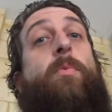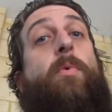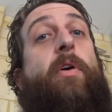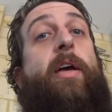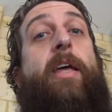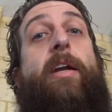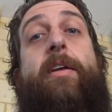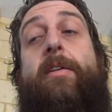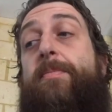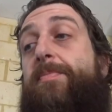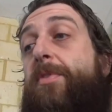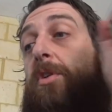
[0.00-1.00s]
when I edit
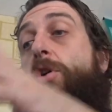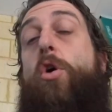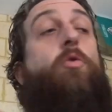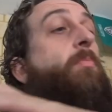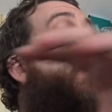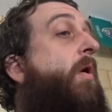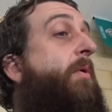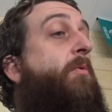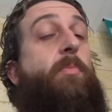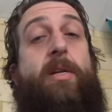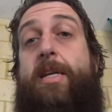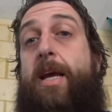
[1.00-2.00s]
it, goldmine will
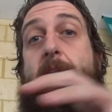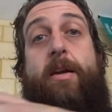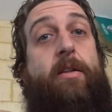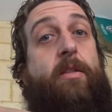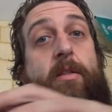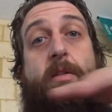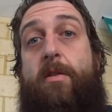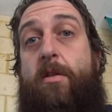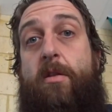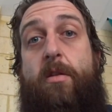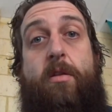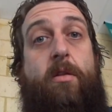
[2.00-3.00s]
be down.
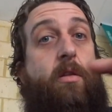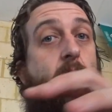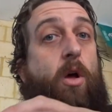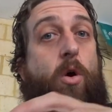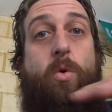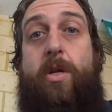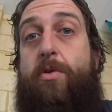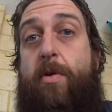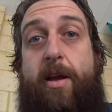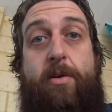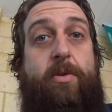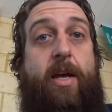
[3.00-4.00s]
The Holy
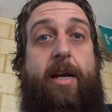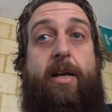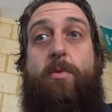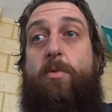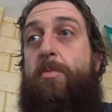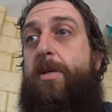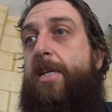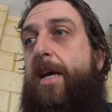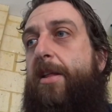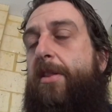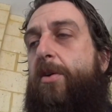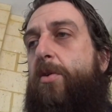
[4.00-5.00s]
Grail day will be
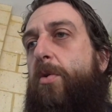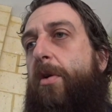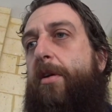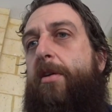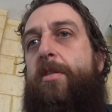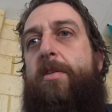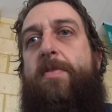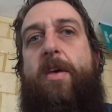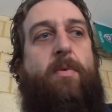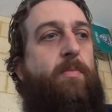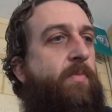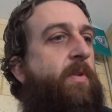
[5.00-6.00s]
down the corner. Because if
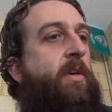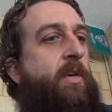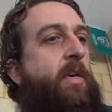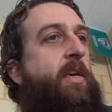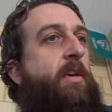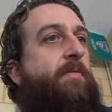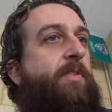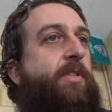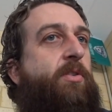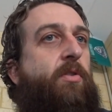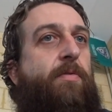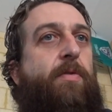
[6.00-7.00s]
they're, it's a
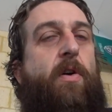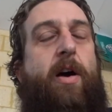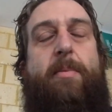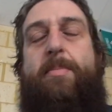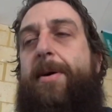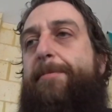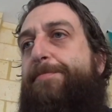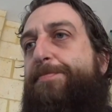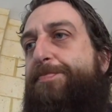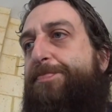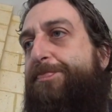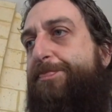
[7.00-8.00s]
good find, but
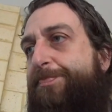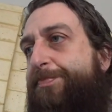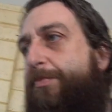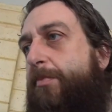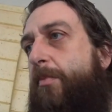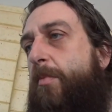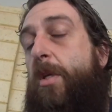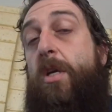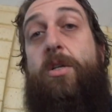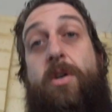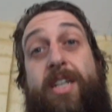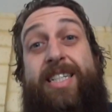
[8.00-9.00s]

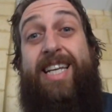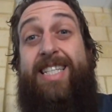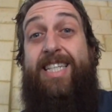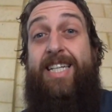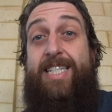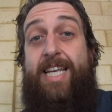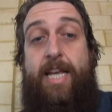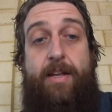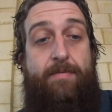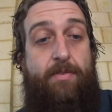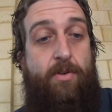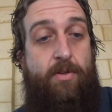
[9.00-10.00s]
I've got to test these
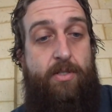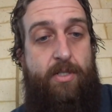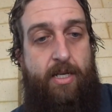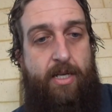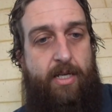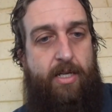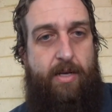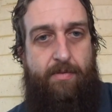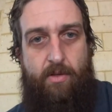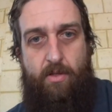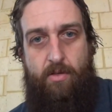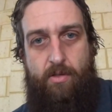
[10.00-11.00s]
out first and have a
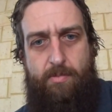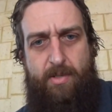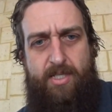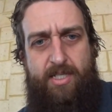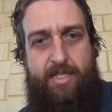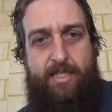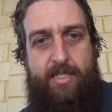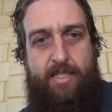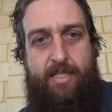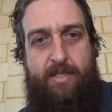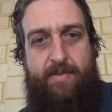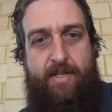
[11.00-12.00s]
look. Especially this
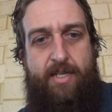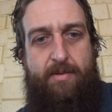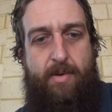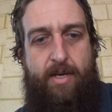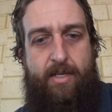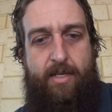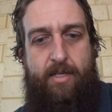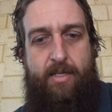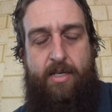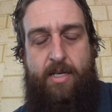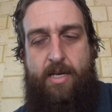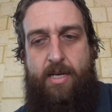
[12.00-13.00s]
DVD maker.
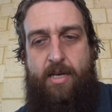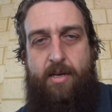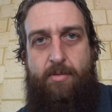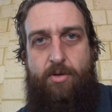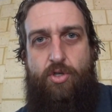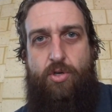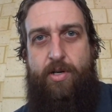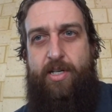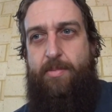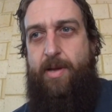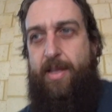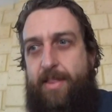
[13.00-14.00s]
I'm intrigued
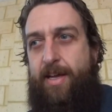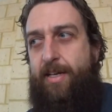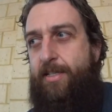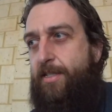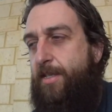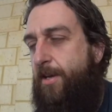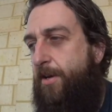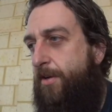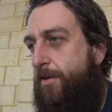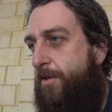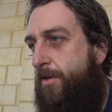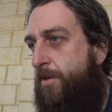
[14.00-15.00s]
about that. So,